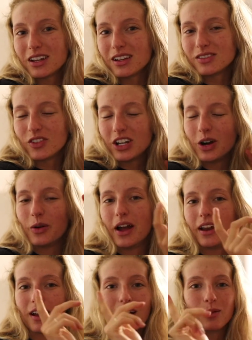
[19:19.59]
today's video
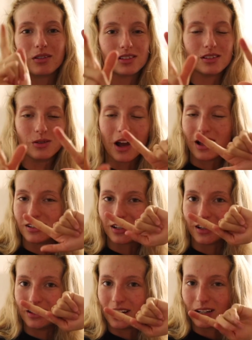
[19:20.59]
and I will see you guys
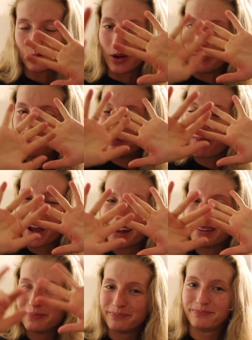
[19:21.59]
in the next one.
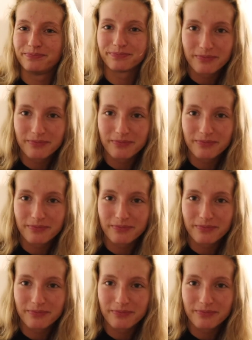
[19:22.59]
Bye!